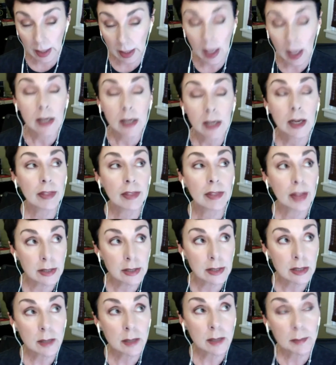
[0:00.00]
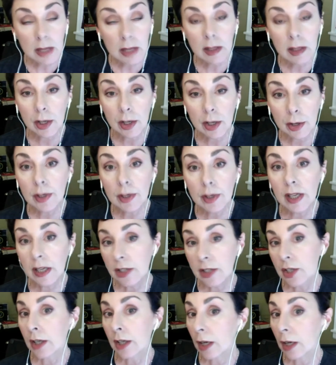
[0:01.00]
Now, that doesn't mean that you need to
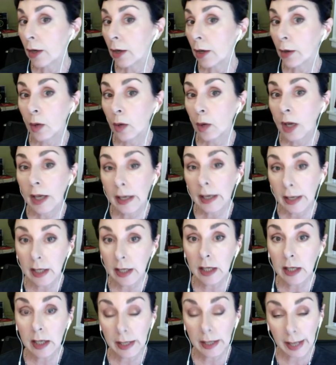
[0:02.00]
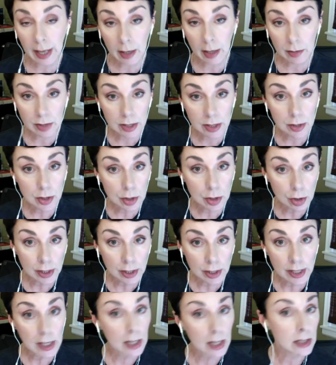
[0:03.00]
go get an accounting degree
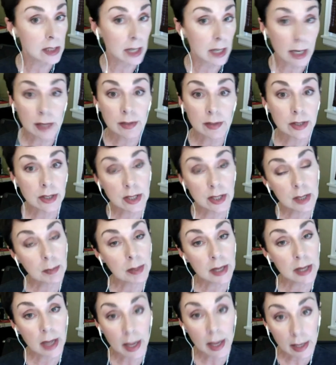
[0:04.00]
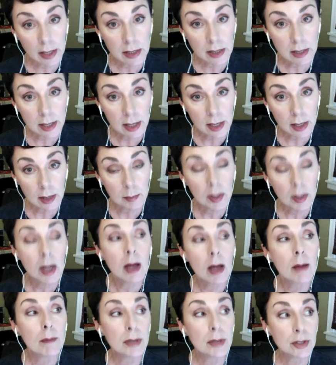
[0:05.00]
and take the CPA exam,
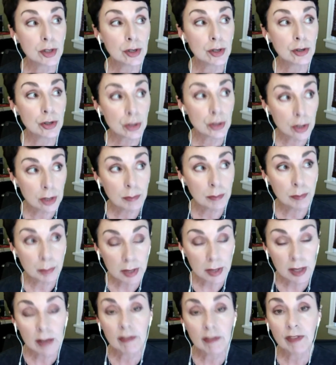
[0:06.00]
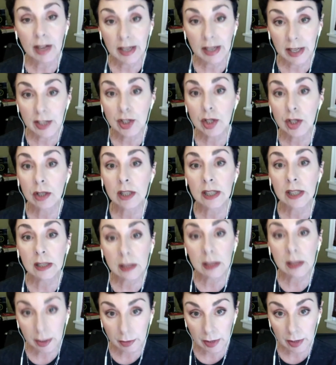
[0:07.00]
but you should be financially
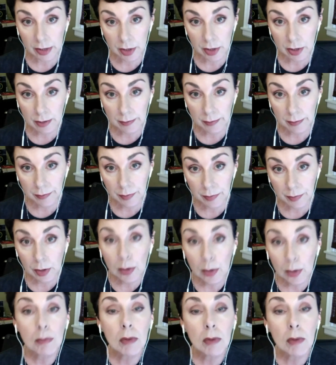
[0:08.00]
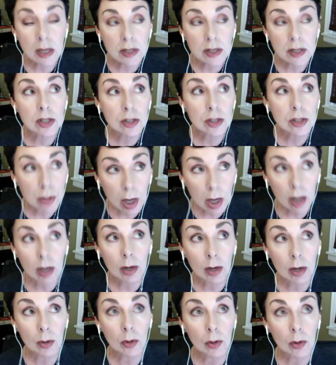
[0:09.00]
literate. You must
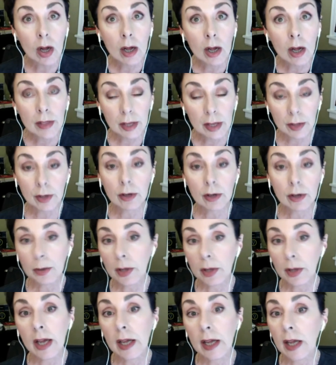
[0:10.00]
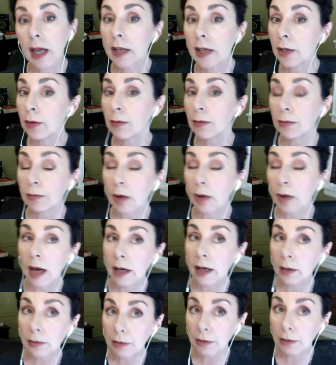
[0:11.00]
know that you're okay, and I
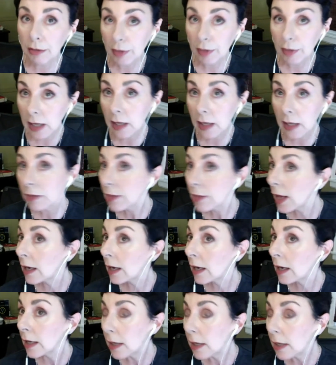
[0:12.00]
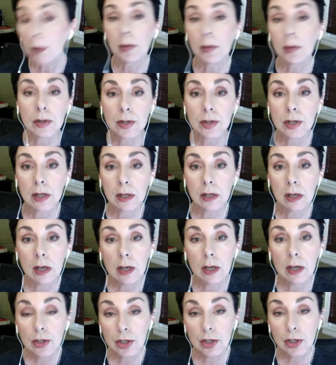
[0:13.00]
don't think that any person
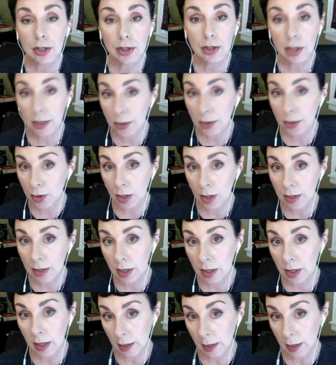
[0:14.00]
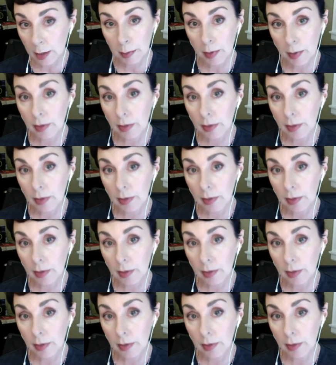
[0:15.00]
should just trust an expert.